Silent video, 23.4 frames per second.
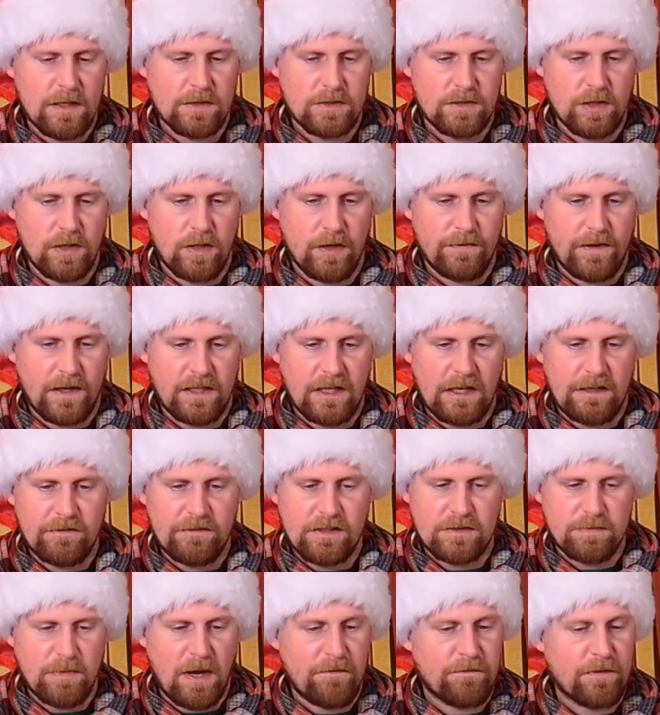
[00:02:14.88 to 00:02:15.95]
So if I gave these
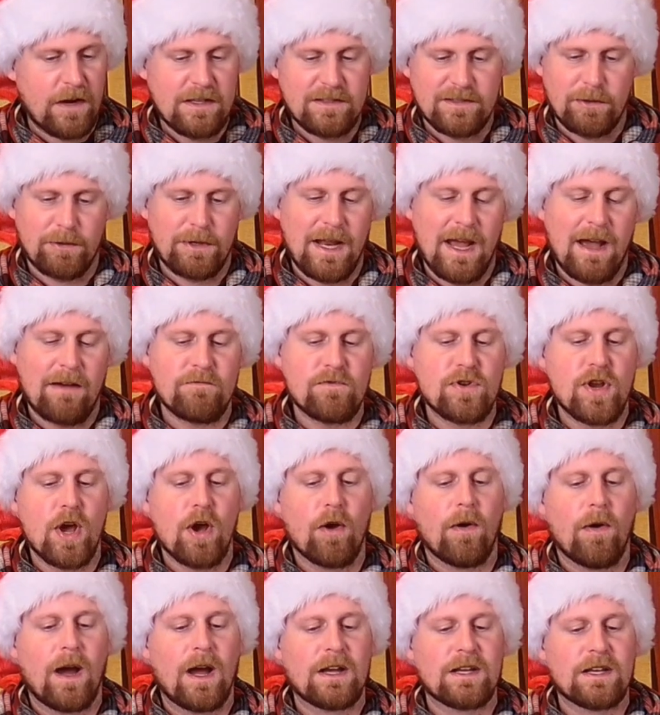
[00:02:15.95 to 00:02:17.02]
to my friends, they would have no
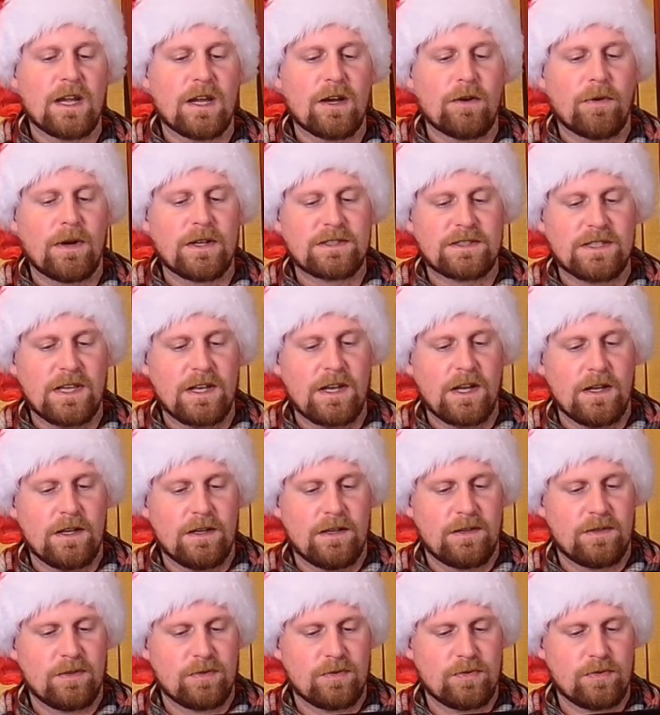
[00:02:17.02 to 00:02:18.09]
idea what's in it.
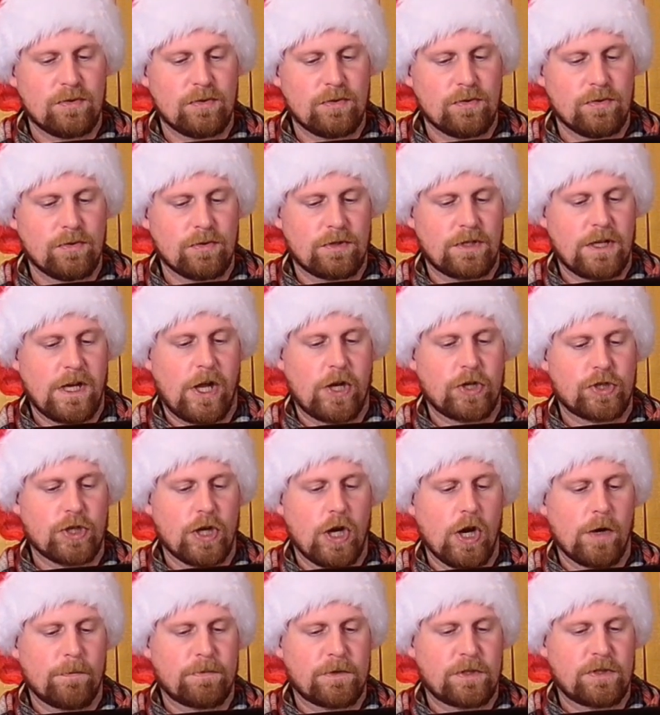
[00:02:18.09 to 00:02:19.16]
Ooh,
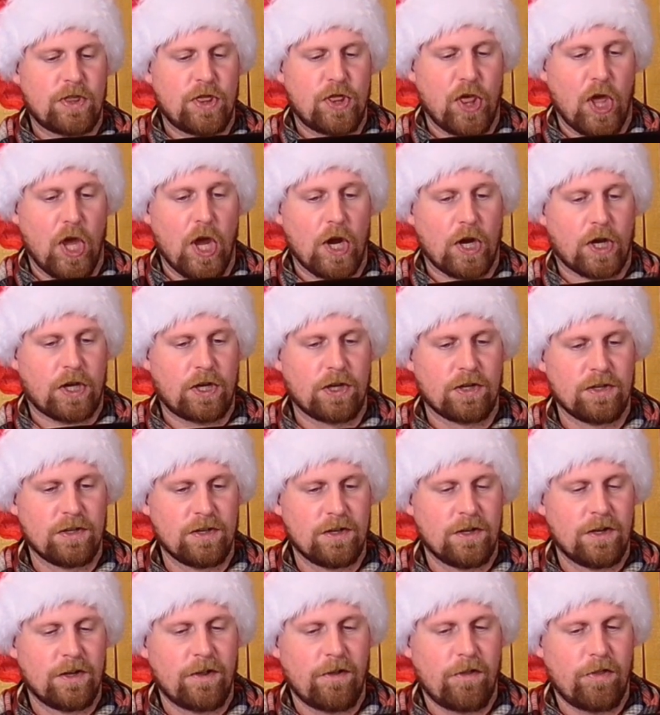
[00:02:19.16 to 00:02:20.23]
ketchup, thick,
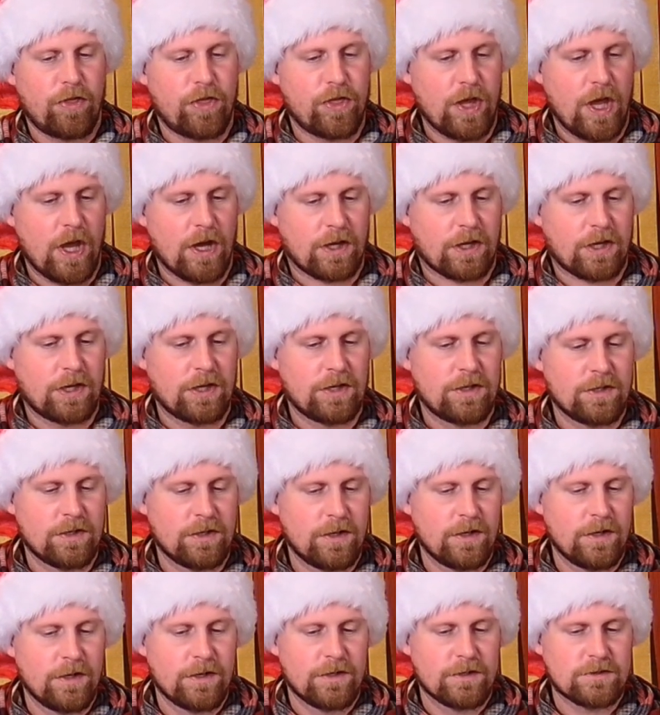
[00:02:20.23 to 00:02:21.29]
thick.
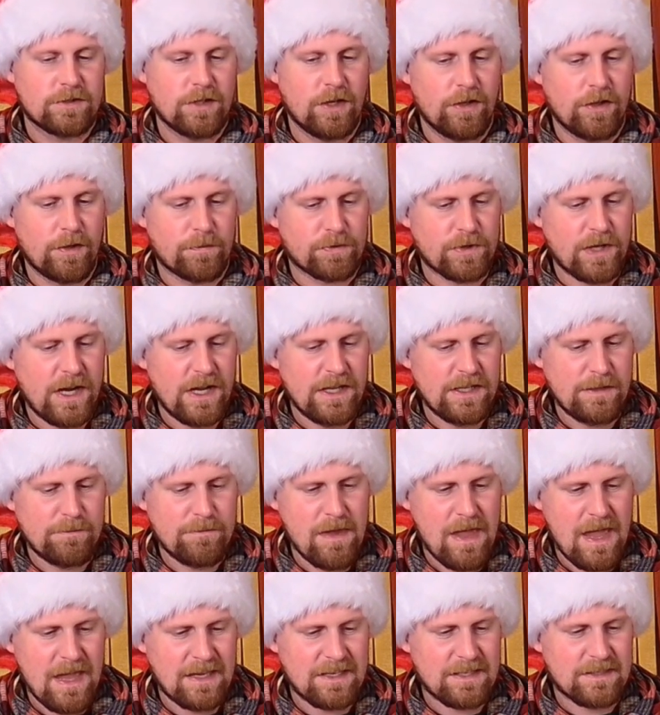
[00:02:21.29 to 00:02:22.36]
So the brand that
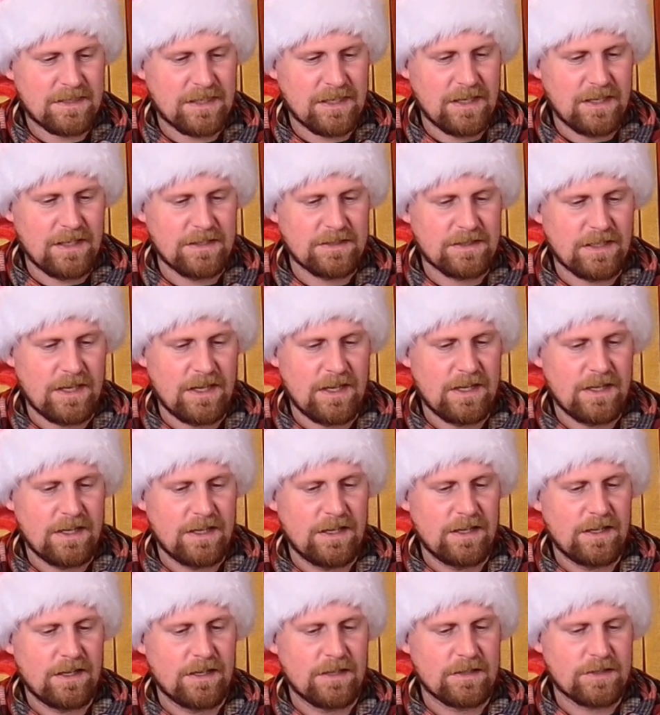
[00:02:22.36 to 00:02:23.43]
makes these
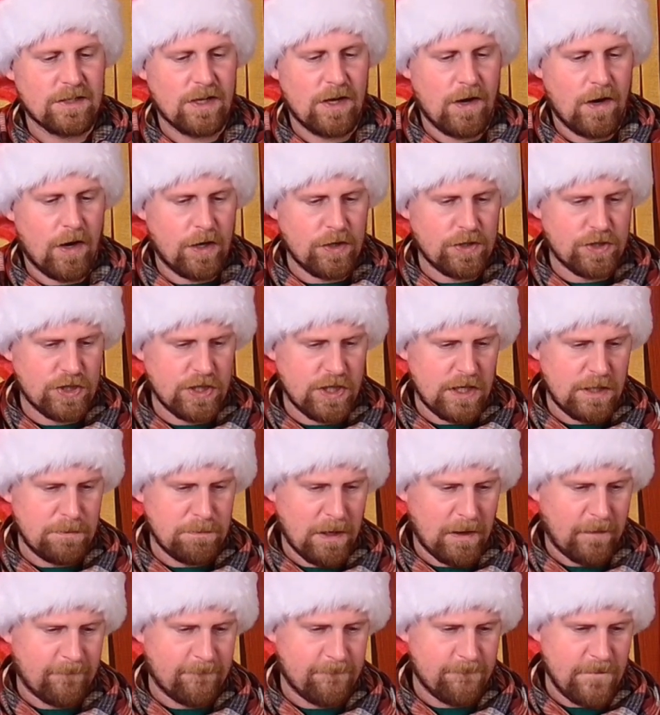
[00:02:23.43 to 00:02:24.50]
is Archie
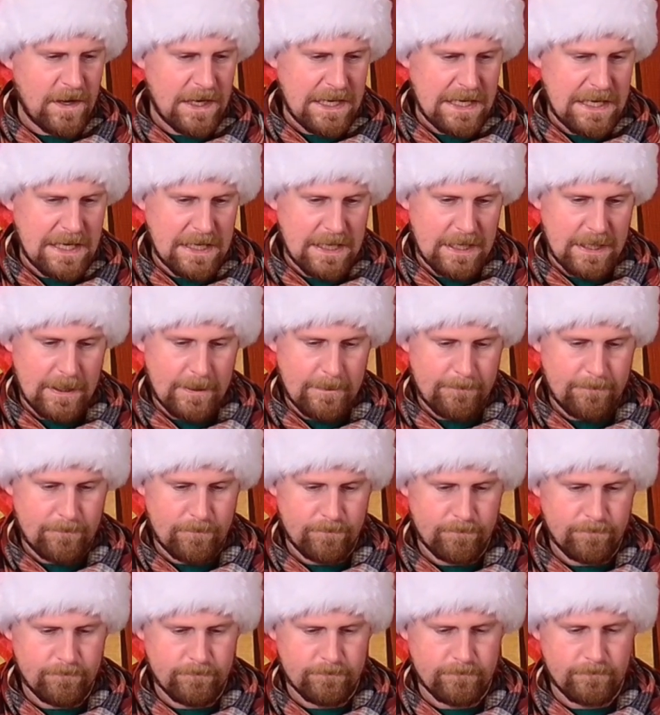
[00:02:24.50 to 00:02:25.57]
McPhee.
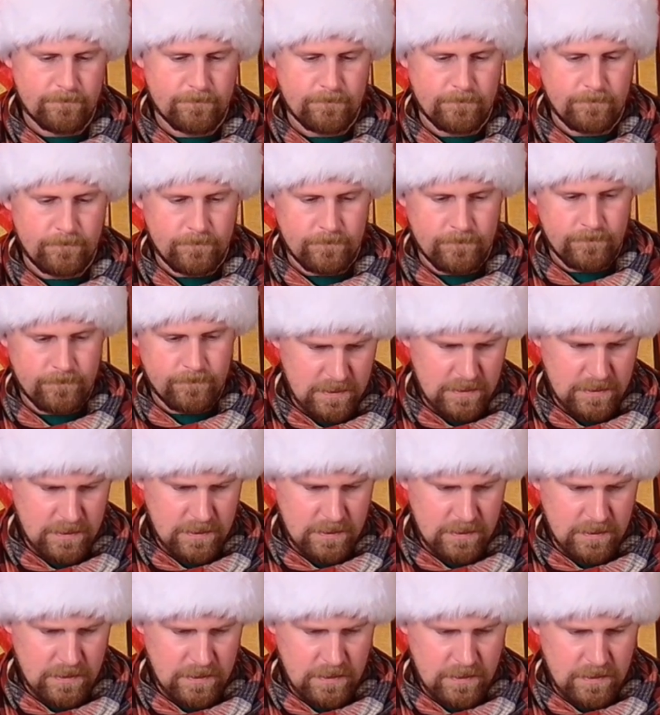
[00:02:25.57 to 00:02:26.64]
Hmm.
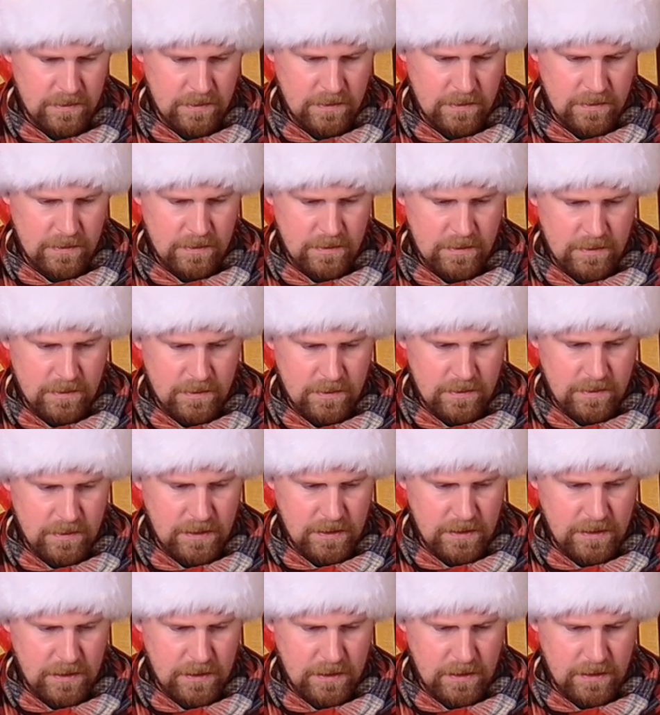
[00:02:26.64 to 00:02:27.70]

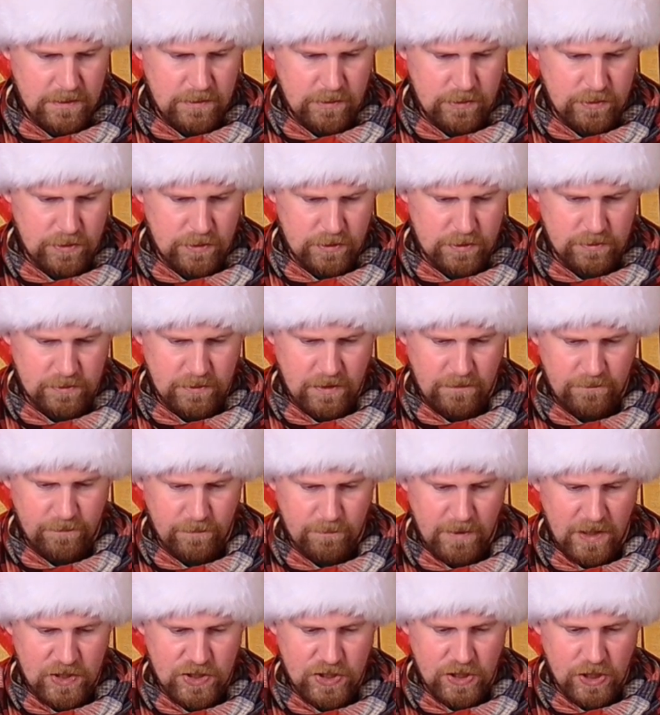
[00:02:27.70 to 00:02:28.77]
Uh, nutritional
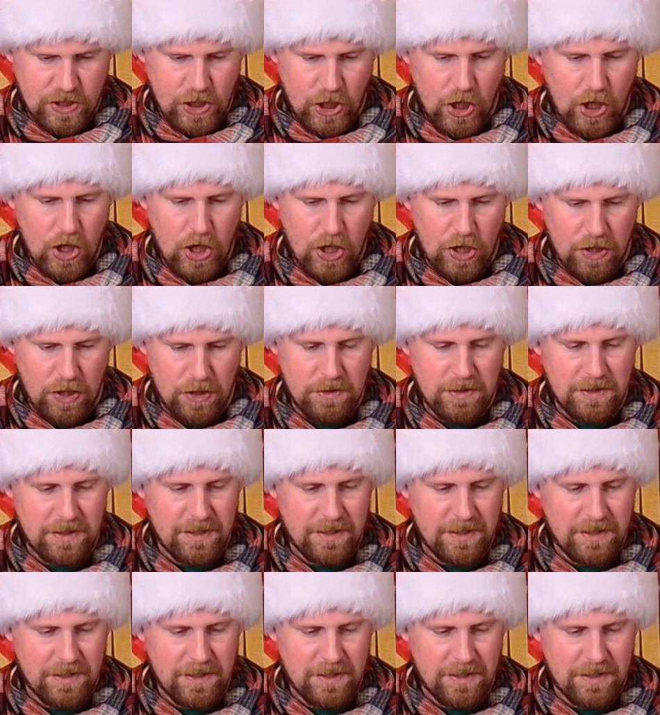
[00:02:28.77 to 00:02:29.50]
information call.